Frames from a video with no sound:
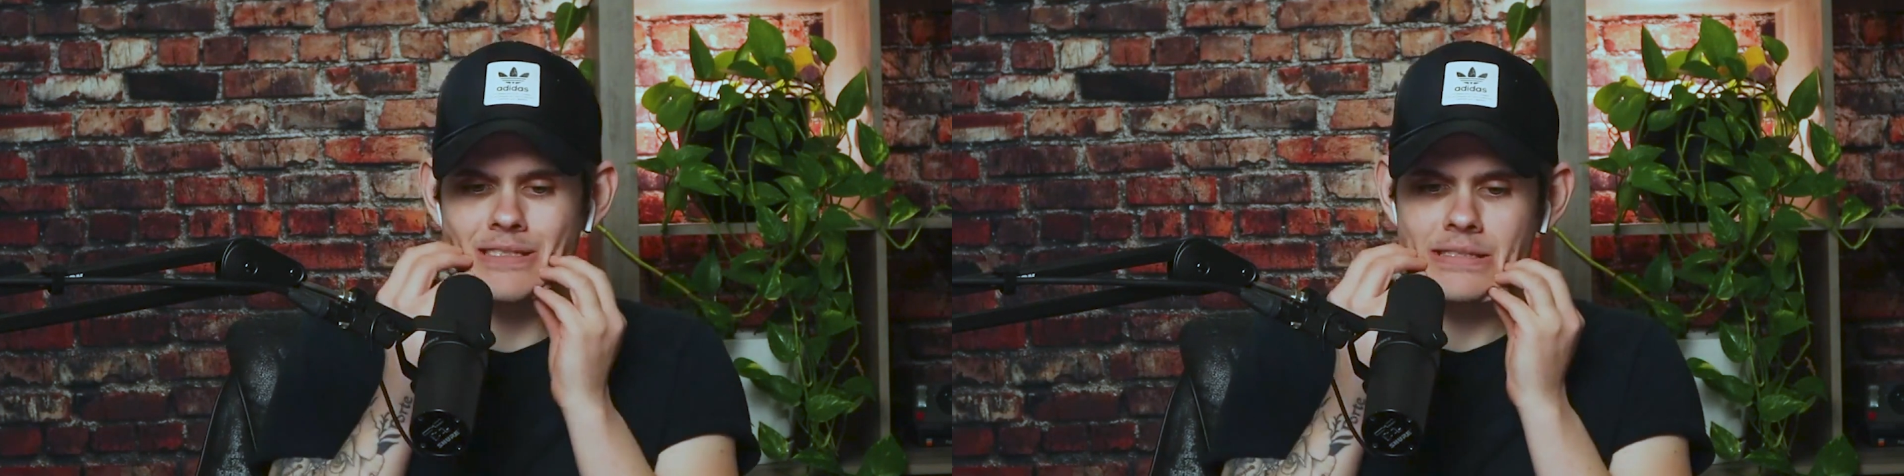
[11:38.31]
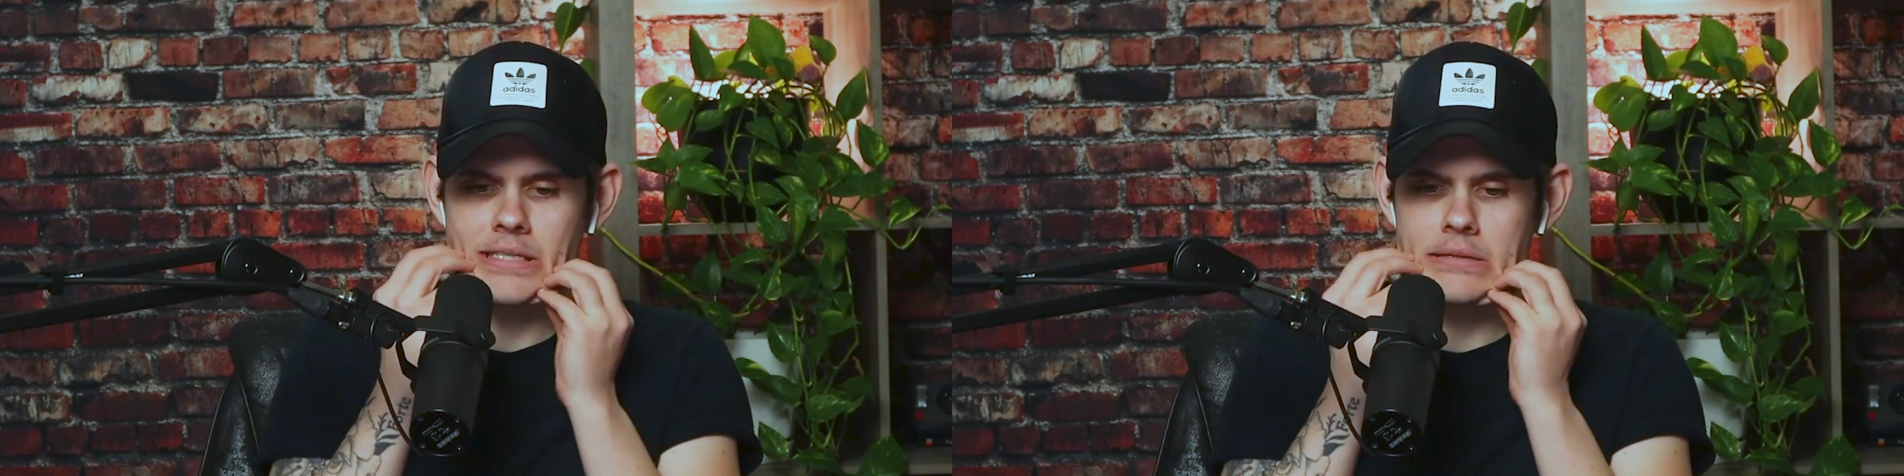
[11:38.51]

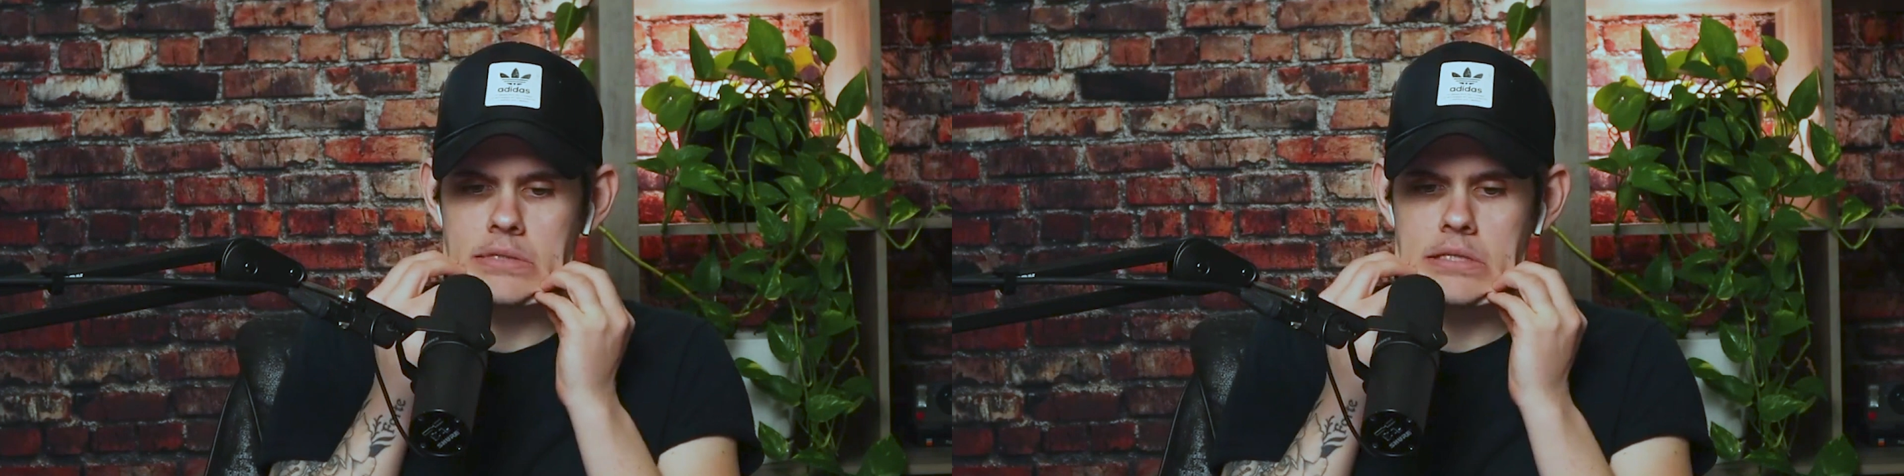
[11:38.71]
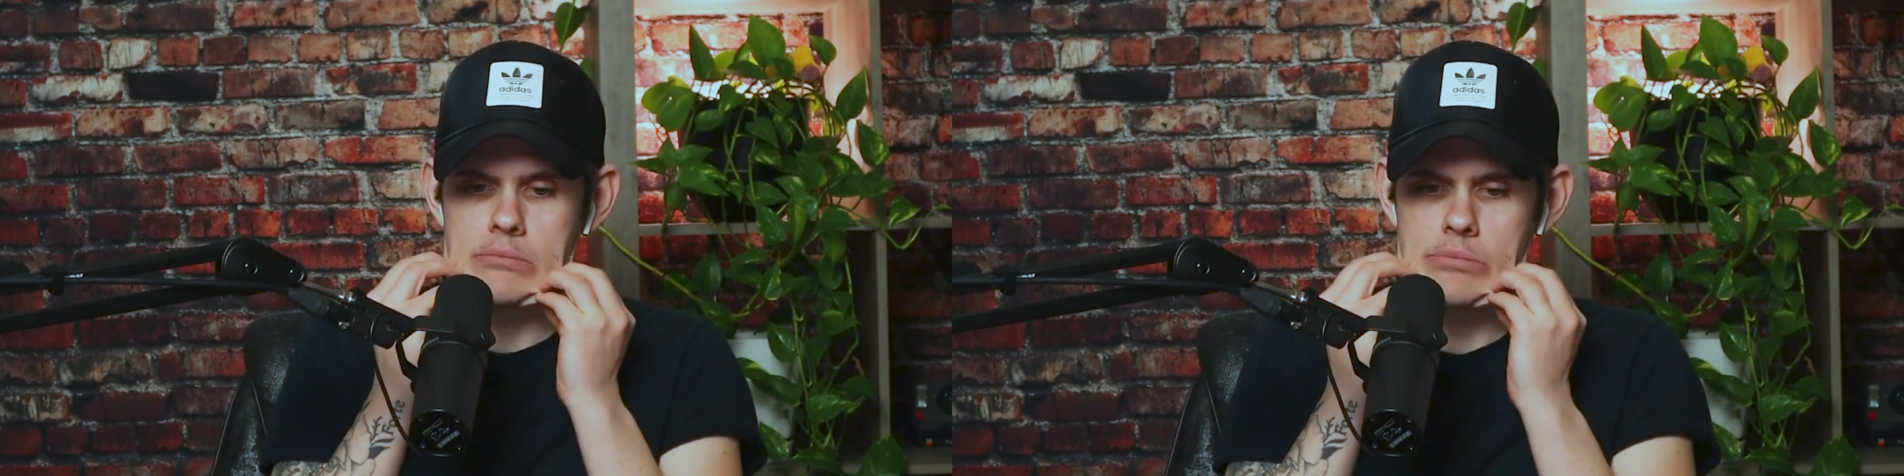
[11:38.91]

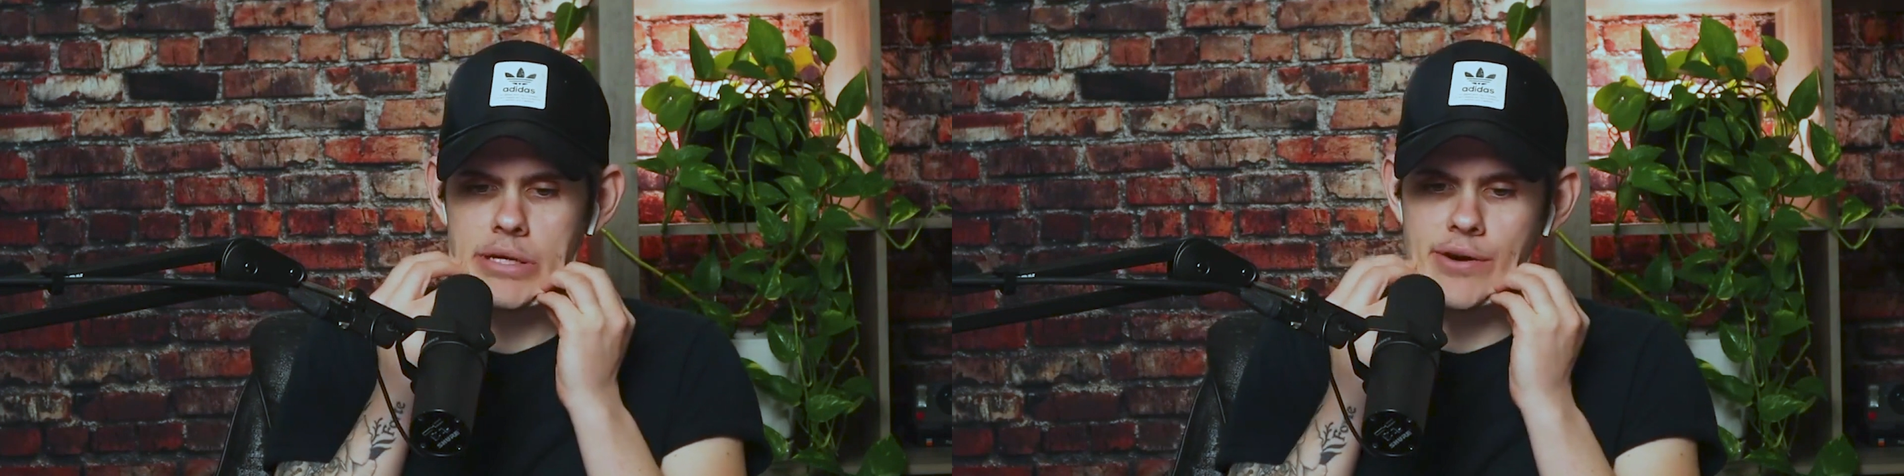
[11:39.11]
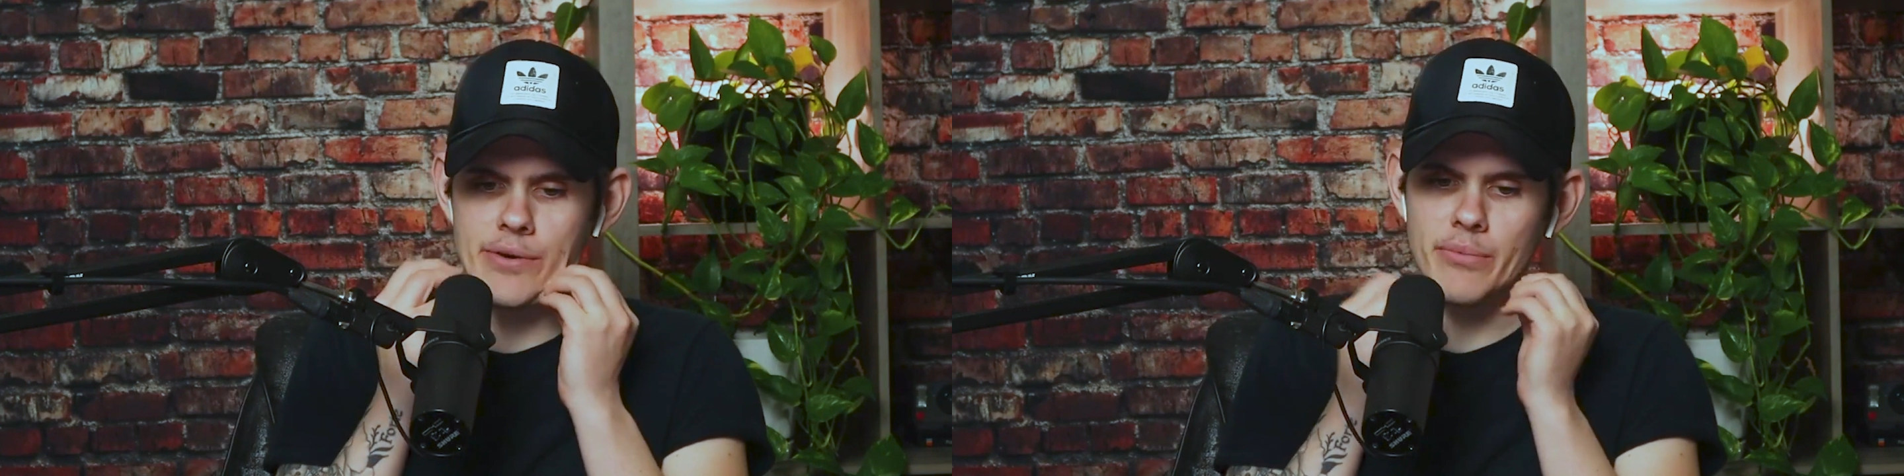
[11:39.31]
getting
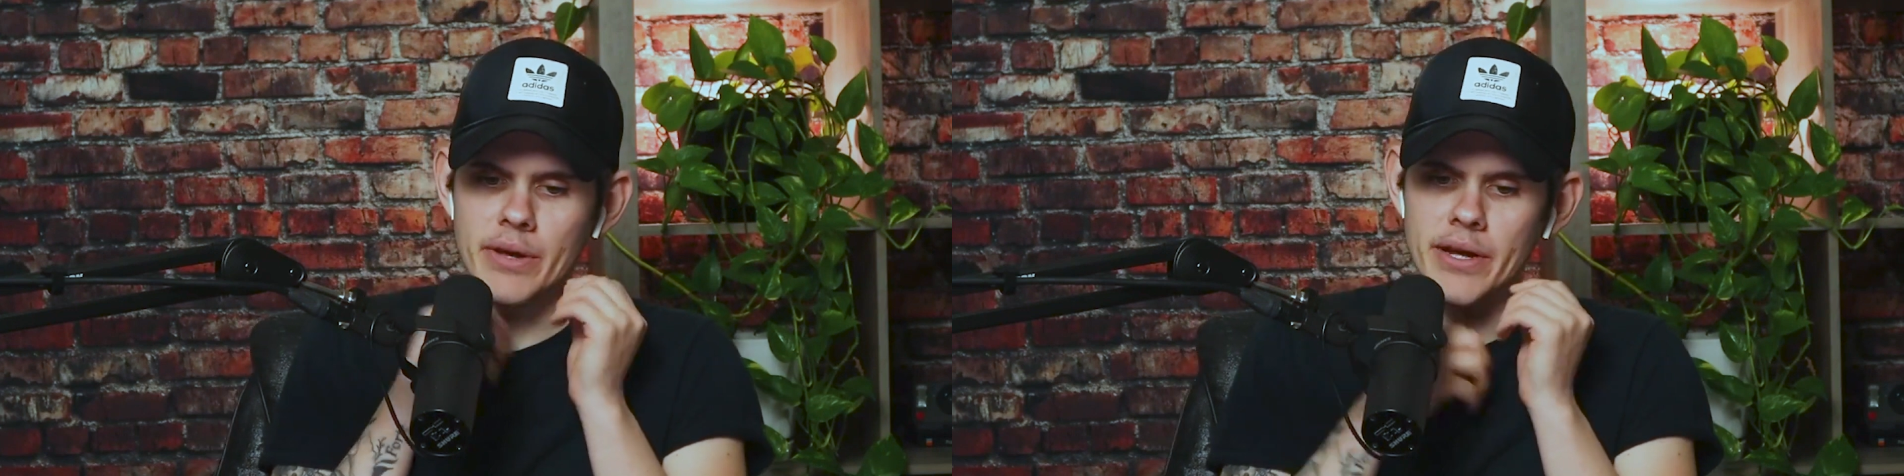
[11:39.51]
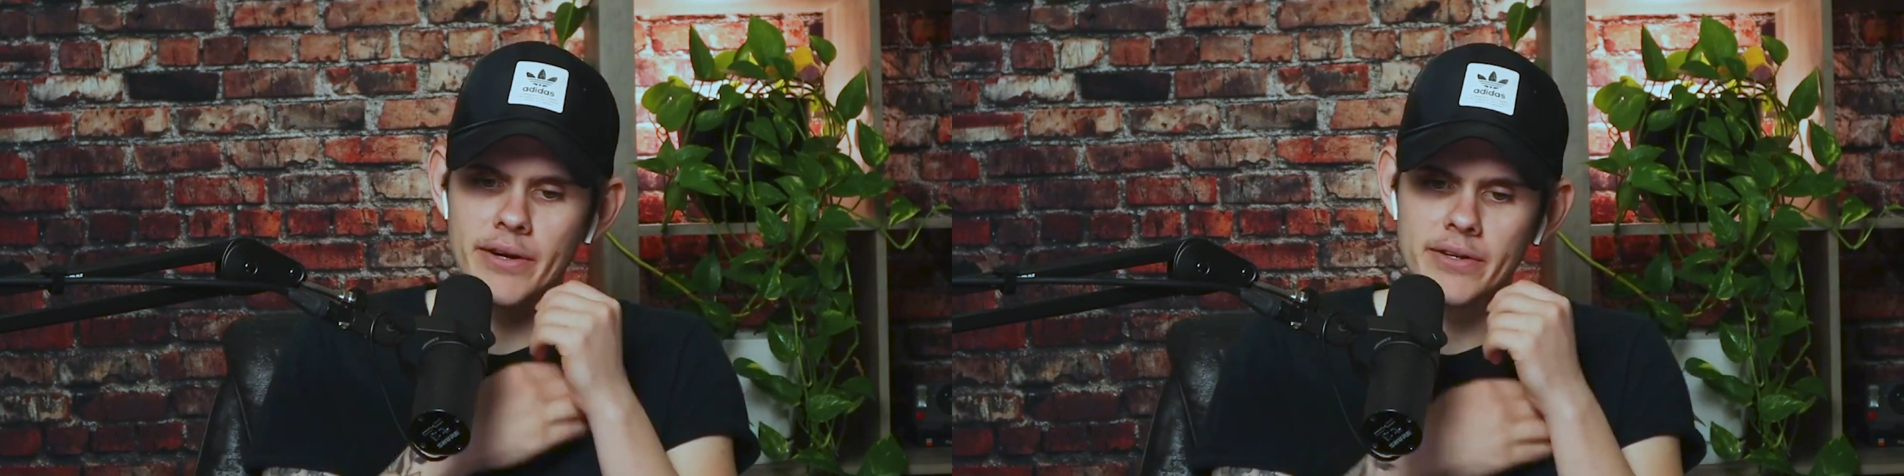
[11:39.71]
bigger and
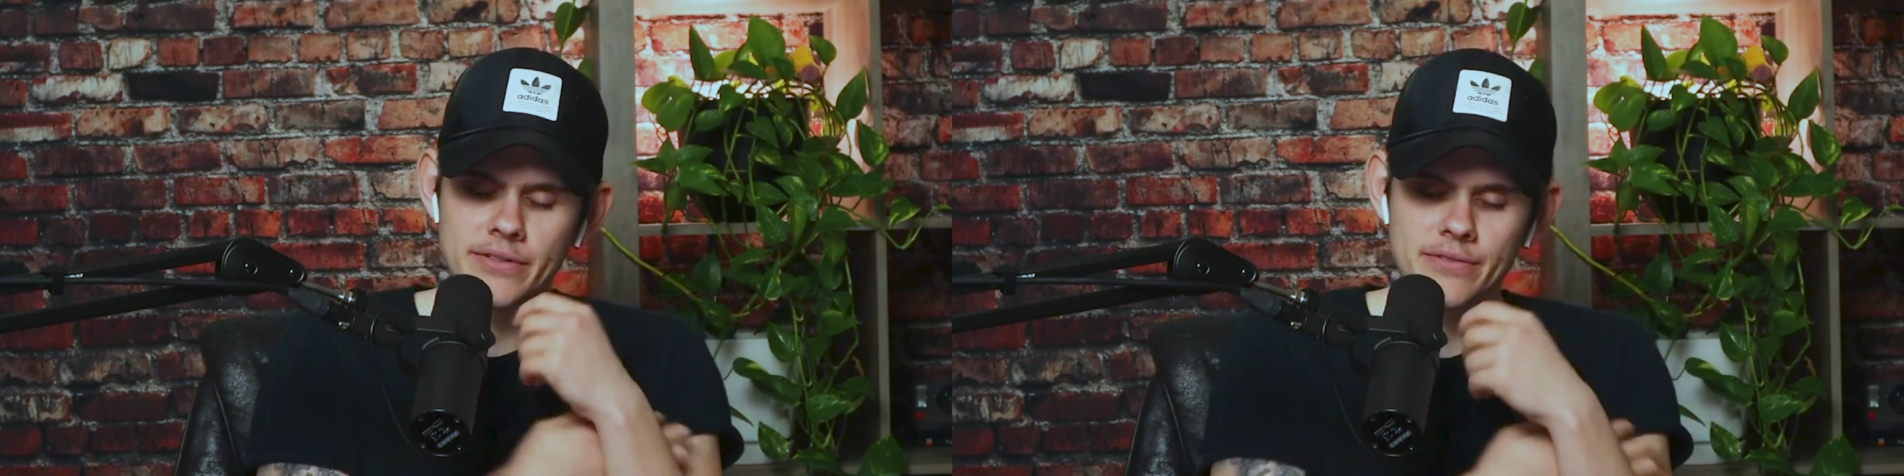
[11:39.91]
bigger.